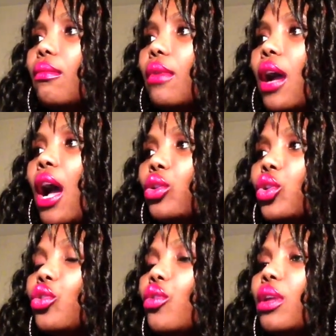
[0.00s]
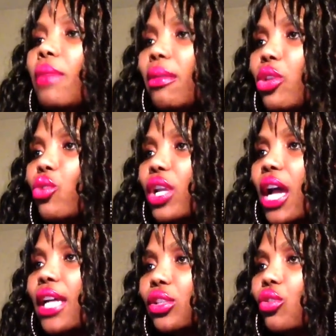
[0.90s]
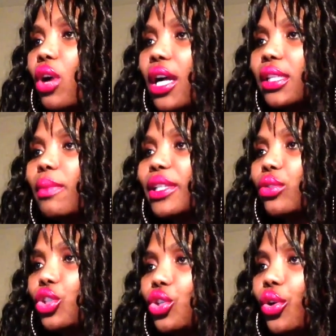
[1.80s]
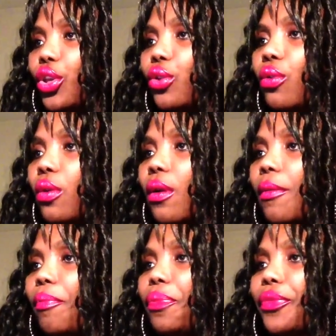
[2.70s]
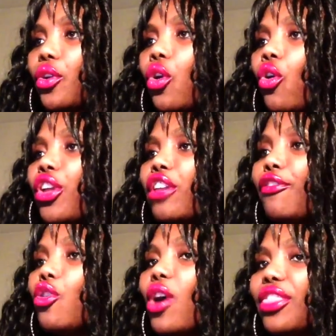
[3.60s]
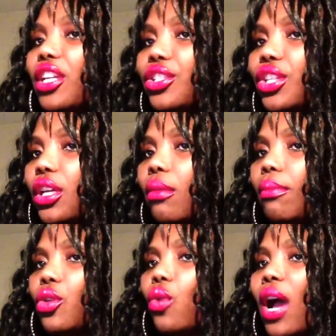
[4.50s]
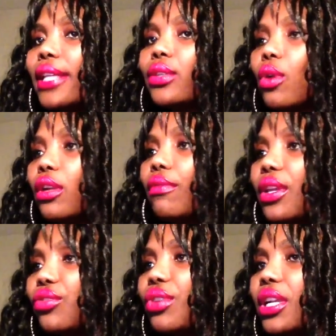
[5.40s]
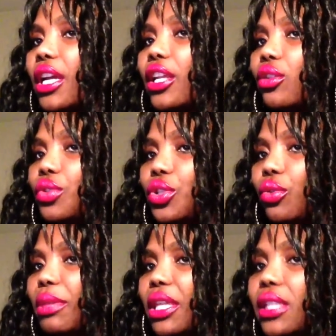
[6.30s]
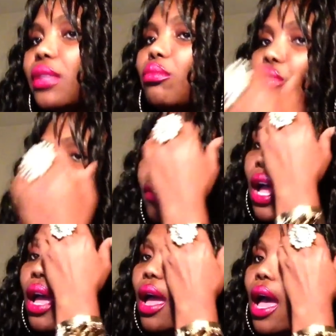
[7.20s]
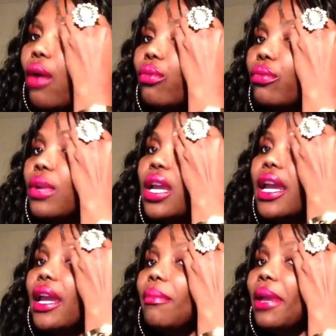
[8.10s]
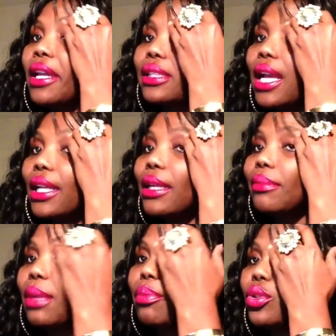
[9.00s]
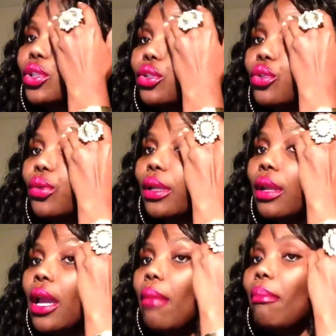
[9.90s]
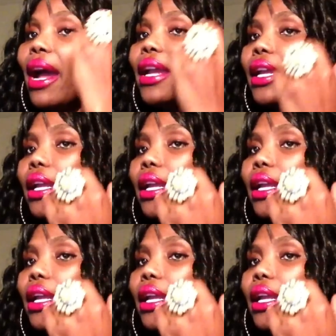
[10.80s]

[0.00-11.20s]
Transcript: to do it, maybe you can ask your husband to show you. Or if you're at the gym, you ask one of the trainer, can you show me this move? How exactly I'm supposed to do it? My